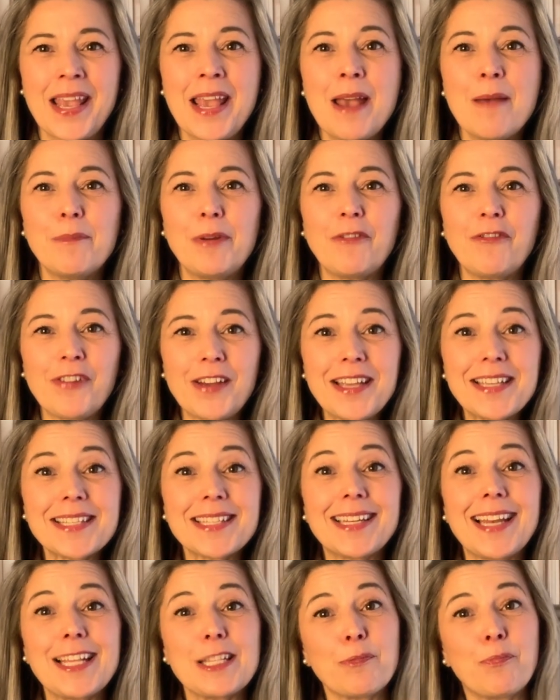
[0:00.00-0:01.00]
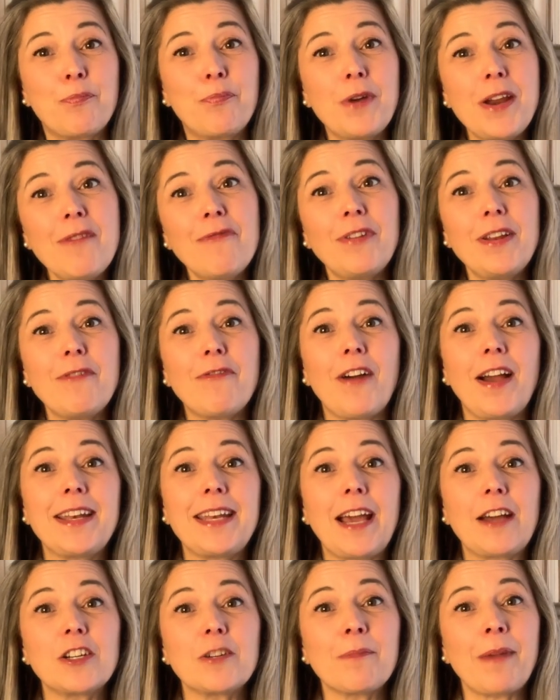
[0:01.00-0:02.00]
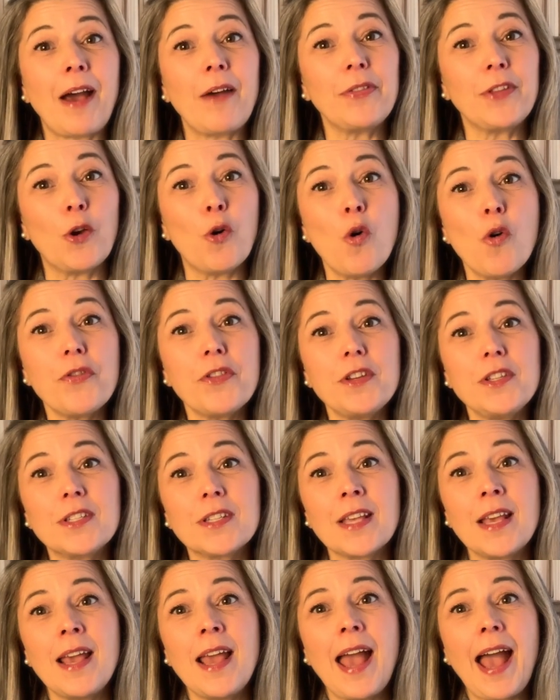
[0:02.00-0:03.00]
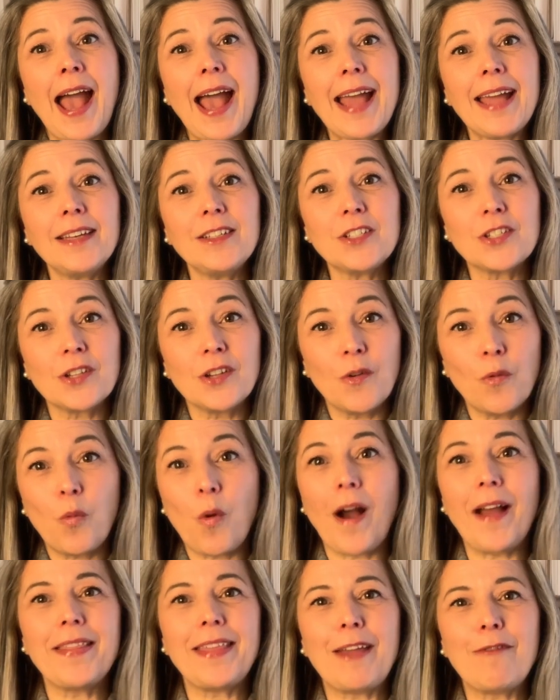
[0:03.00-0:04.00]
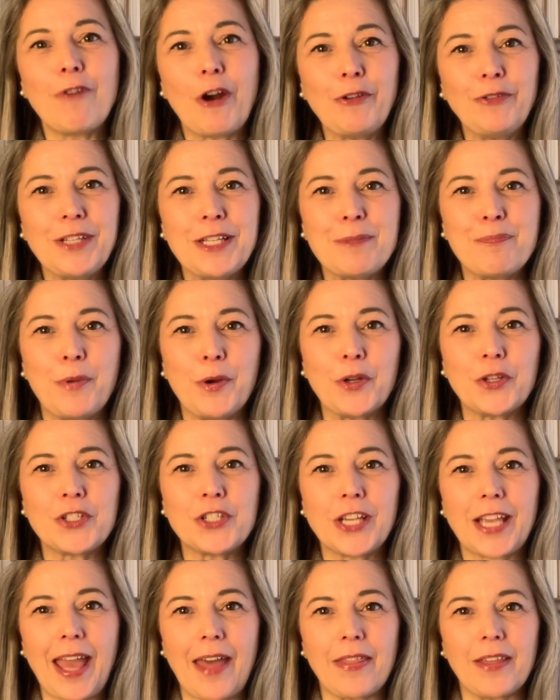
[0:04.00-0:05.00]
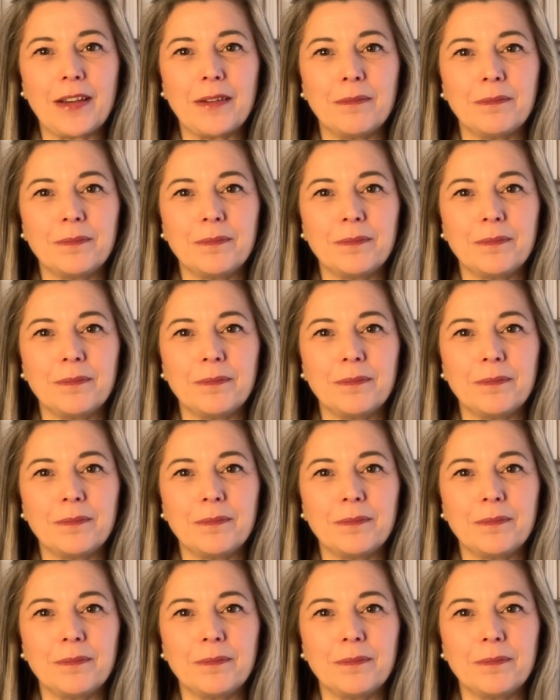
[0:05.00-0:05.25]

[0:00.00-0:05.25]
But first, let's briefly find out about the authors and why they wrote this book together.